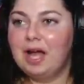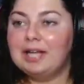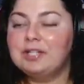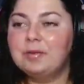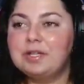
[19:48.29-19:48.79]

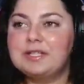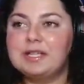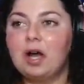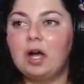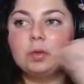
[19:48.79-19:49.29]
I do want to
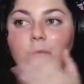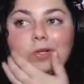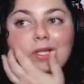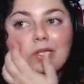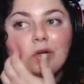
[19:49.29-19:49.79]
see
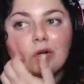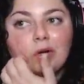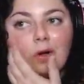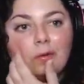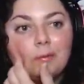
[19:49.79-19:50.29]
Halloween
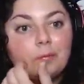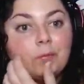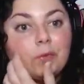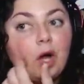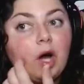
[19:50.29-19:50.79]
Girl.
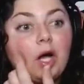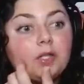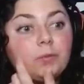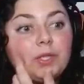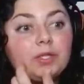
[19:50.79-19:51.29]

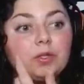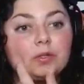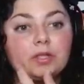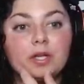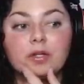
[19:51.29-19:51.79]
Halloween
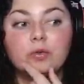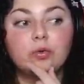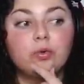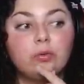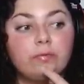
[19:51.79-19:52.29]
Girl got a
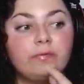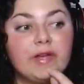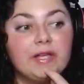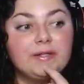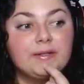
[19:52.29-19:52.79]
cool
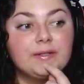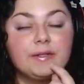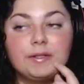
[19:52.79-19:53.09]
fit.